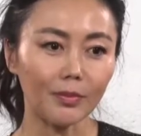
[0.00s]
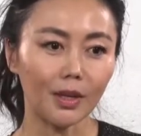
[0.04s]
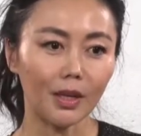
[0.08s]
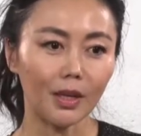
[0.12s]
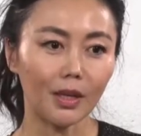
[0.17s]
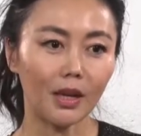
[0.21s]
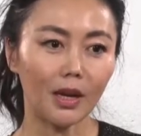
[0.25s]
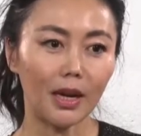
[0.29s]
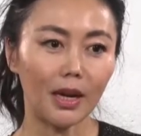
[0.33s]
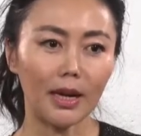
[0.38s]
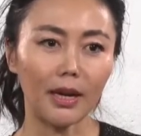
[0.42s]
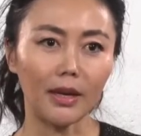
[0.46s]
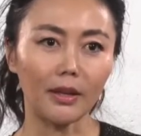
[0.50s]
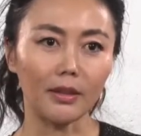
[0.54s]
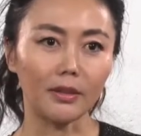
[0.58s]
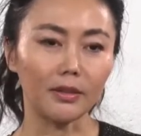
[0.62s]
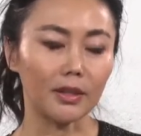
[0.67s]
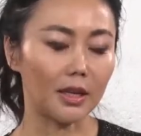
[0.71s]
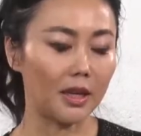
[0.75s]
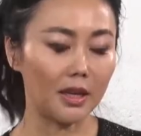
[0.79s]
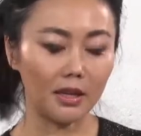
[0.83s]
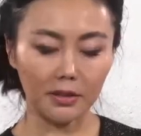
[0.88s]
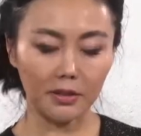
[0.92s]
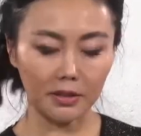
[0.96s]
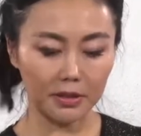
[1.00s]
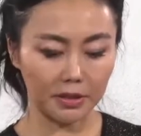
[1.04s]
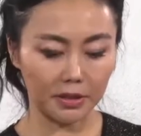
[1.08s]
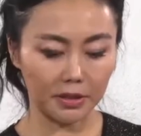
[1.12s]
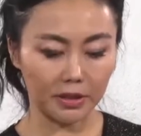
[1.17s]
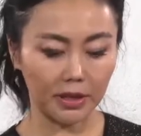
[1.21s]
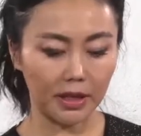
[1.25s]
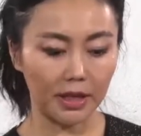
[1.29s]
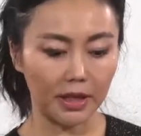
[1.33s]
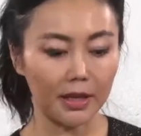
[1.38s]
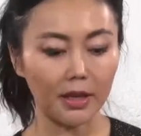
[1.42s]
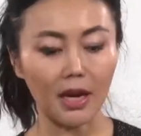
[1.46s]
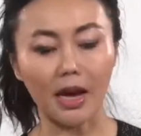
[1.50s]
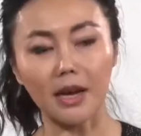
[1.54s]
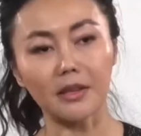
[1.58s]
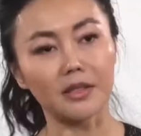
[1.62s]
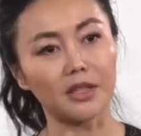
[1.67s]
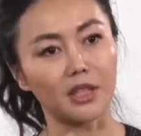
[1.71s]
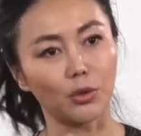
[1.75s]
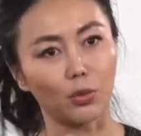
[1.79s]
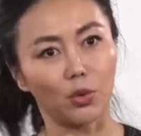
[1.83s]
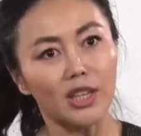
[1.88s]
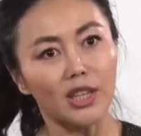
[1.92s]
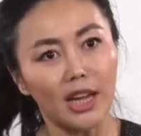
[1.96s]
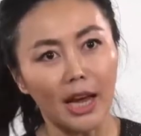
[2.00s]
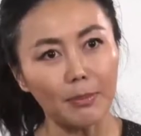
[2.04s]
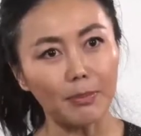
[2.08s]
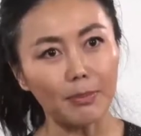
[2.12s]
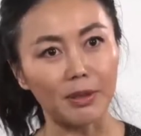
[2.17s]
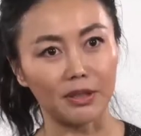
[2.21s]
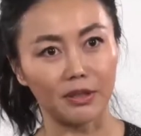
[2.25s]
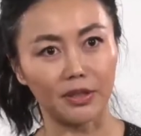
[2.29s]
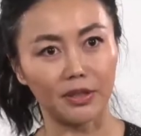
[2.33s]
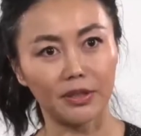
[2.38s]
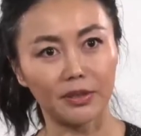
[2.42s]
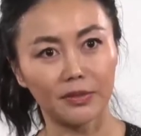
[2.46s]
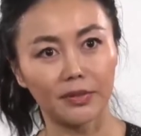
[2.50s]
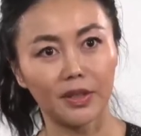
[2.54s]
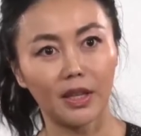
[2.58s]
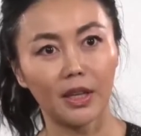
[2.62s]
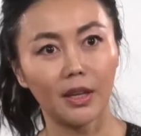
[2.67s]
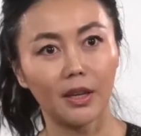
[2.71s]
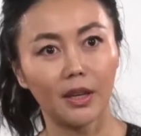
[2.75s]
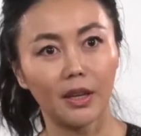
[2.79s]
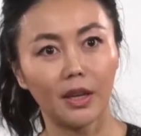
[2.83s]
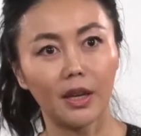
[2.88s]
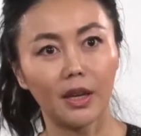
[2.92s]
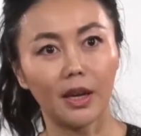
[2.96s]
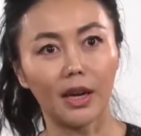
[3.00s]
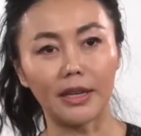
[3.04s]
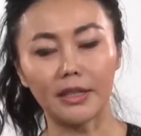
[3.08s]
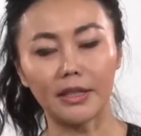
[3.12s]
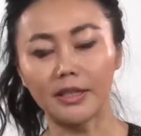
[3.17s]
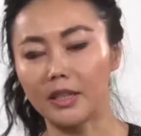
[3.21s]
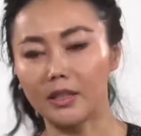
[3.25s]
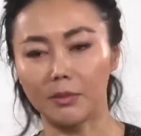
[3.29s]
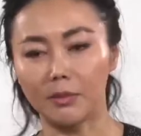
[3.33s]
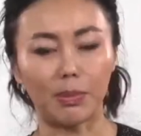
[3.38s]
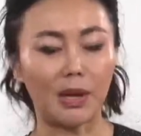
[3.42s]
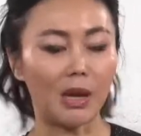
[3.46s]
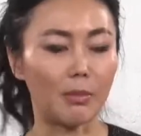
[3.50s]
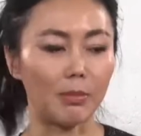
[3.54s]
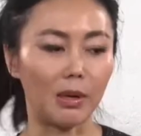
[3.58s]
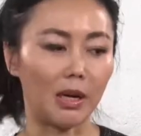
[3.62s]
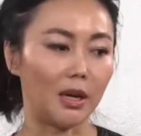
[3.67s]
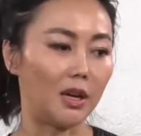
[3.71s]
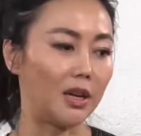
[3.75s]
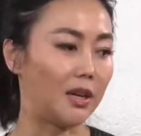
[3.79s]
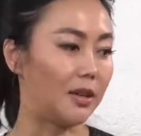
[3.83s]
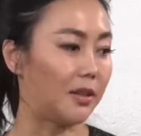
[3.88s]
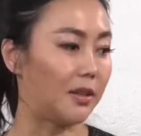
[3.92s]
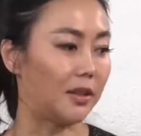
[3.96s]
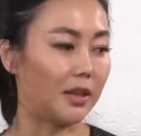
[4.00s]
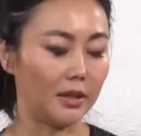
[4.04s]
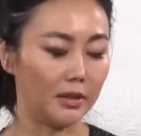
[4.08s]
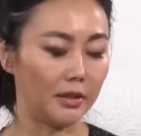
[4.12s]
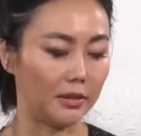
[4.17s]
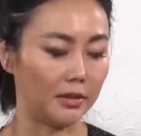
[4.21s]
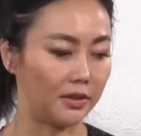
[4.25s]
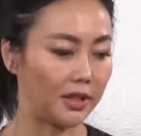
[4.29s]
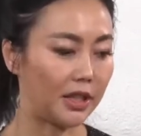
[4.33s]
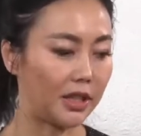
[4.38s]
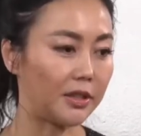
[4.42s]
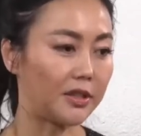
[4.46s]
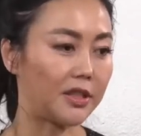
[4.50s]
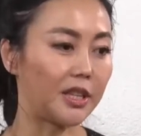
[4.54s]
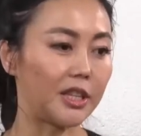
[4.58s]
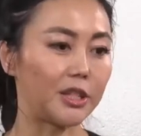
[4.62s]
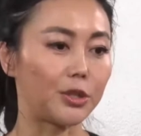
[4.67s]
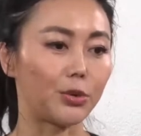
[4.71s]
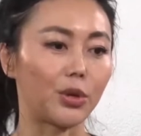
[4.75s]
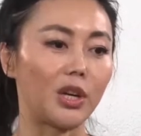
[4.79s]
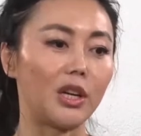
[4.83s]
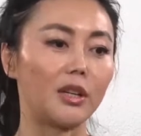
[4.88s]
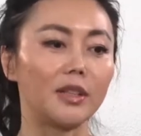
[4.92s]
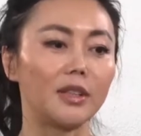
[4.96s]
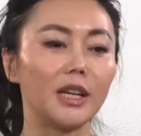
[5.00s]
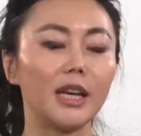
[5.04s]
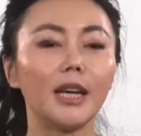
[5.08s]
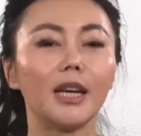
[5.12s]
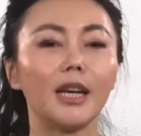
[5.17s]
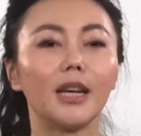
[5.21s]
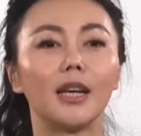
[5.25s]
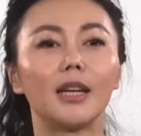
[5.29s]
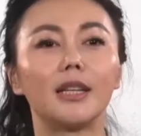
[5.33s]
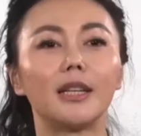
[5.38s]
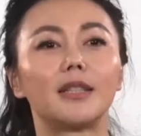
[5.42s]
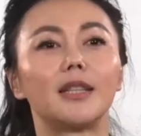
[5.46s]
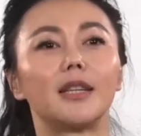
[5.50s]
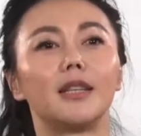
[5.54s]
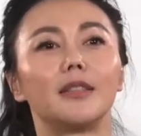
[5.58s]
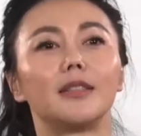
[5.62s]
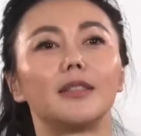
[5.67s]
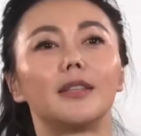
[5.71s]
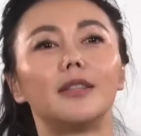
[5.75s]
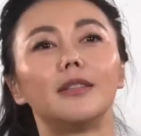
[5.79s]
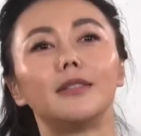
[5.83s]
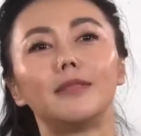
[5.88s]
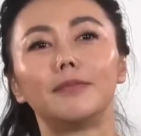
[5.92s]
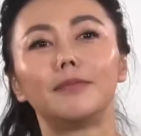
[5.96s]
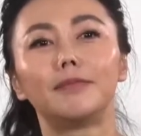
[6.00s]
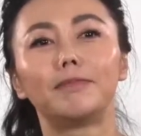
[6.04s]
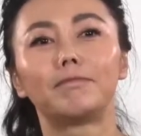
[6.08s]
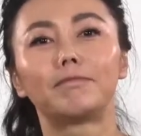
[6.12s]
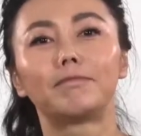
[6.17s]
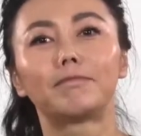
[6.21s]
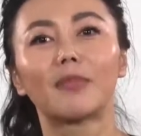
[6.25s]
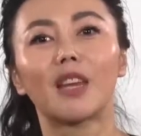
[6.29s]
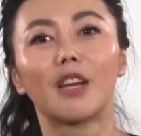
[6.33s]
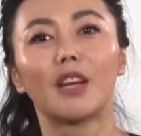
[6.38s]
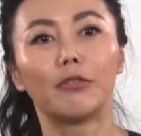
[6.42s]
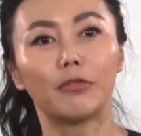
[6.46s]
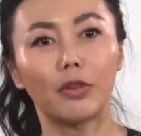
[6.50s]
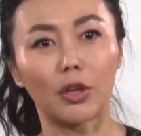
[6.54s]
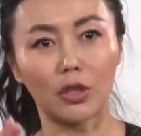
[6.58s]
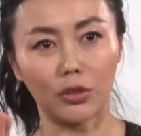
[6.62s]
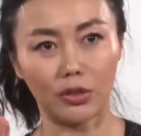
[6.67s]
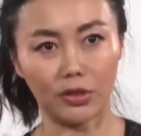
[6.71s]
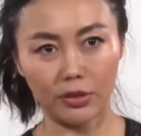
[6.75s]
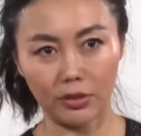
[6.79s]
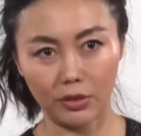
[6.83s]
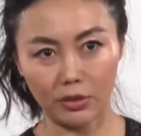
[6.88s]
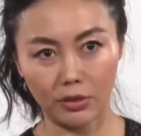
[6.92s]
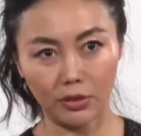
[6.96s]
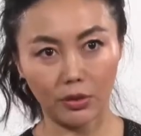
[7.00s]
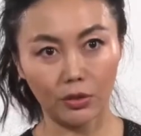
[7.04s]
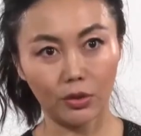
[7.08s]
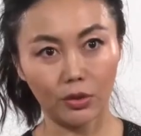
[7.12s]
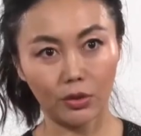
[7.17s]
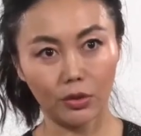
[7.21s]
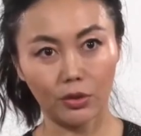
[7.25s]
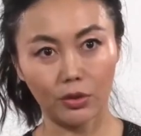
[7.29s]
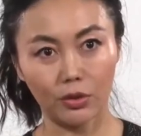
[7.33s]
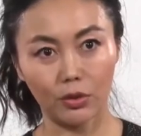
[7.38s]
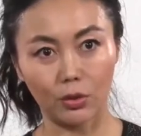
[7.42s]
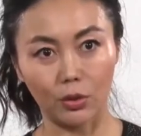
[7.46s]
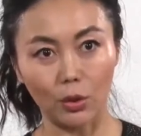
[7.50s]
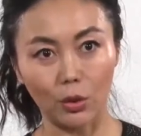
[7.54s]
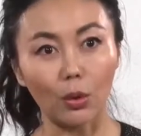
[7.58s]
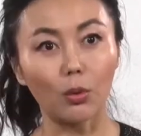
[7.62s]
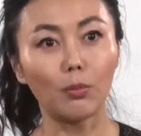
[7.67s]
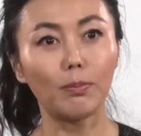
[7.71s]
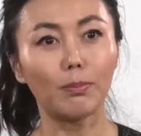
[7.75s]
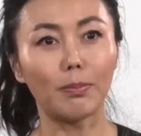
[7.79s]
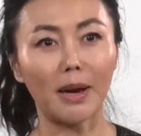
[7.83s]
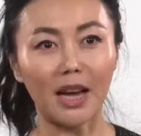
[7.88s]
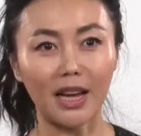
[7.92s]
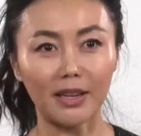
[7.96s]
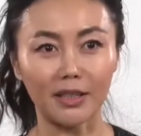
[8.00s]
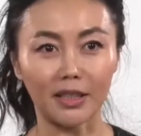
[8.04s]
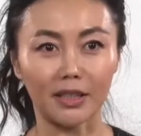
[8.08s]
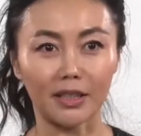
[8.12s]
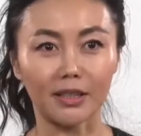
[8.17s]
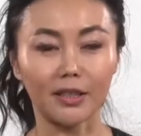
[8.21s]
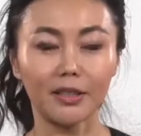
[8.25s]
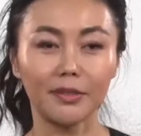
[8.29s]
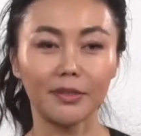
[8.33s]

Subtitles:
He asked what happened. I said blah blah and etc. He said, first, don't panic.